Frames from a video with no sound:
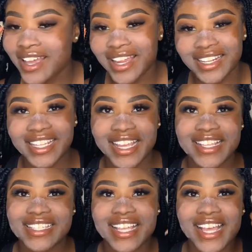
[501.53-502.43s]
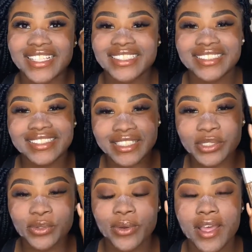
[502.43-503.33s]
yes, I
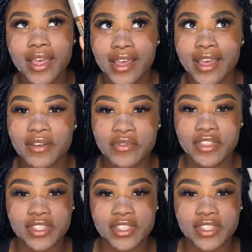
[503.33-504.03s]
still have